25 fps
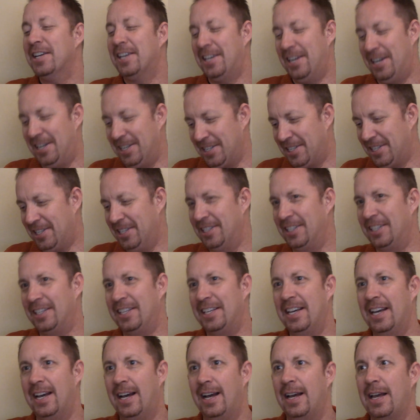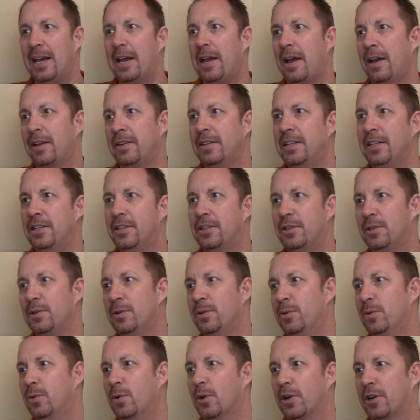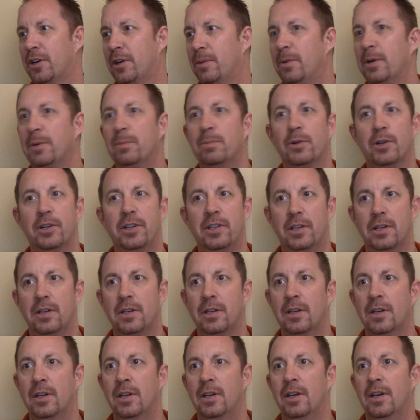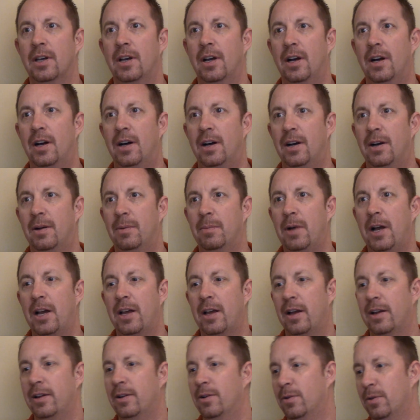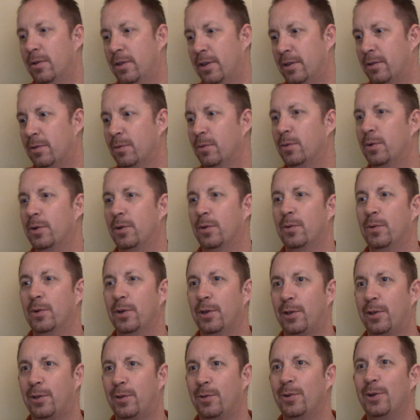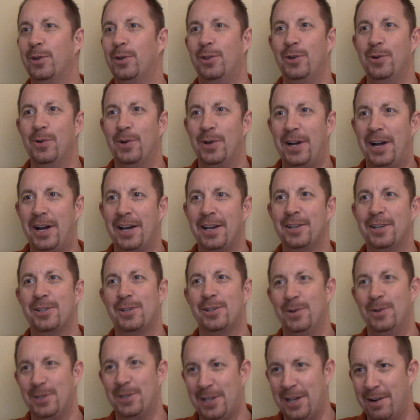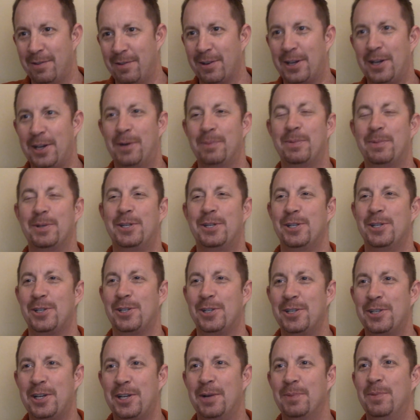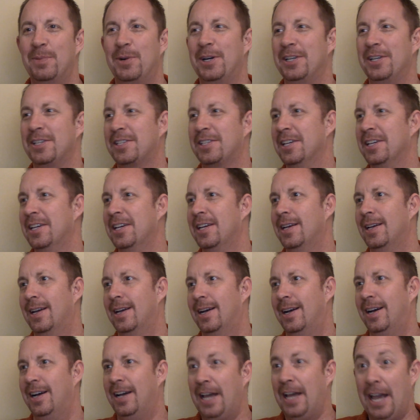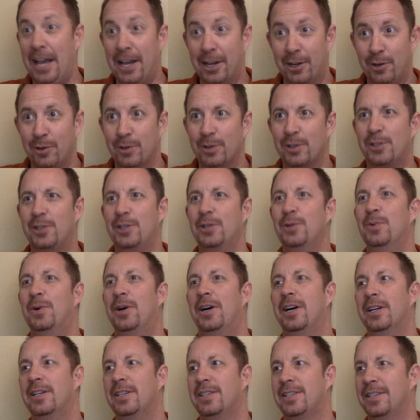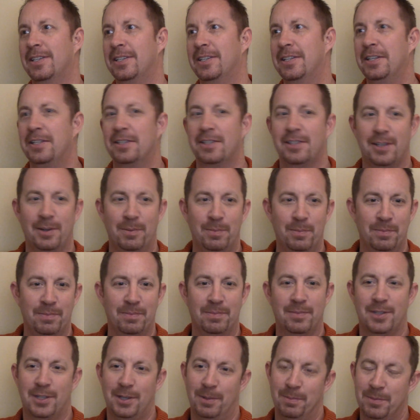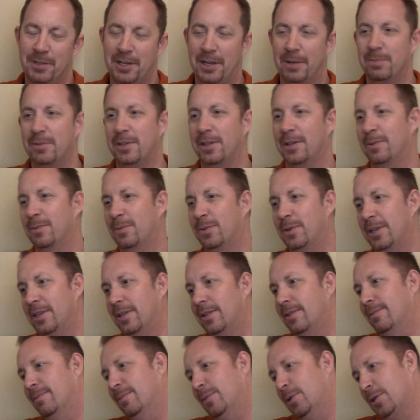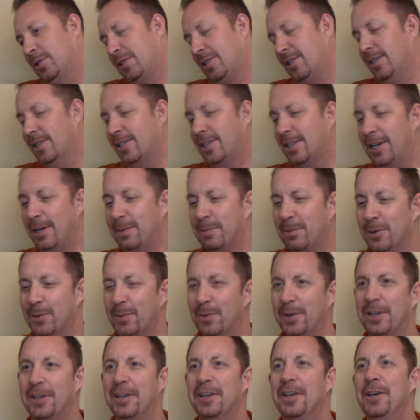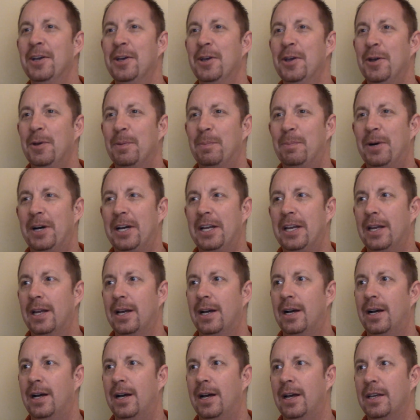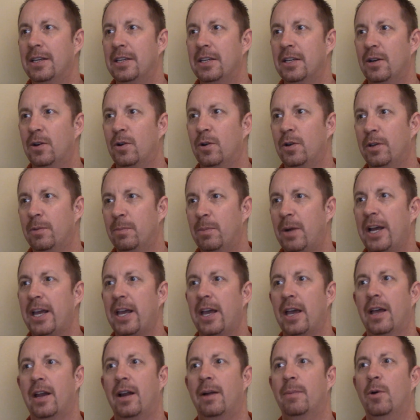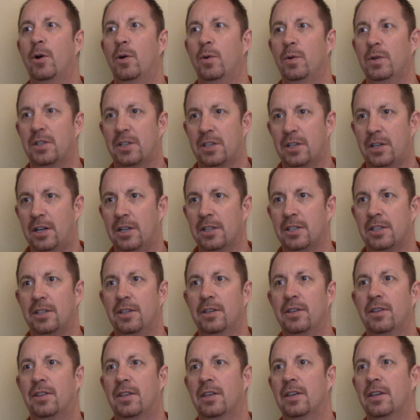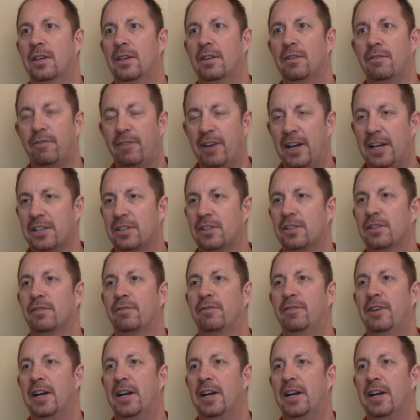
Constantly, yeah. I need to work on my breathing. I know that with you and I, it's always kind of a competition time-wise, accuracy-wise, and sometimes I win, most of the time you win. But in my head, I'm always constantly thinking faster,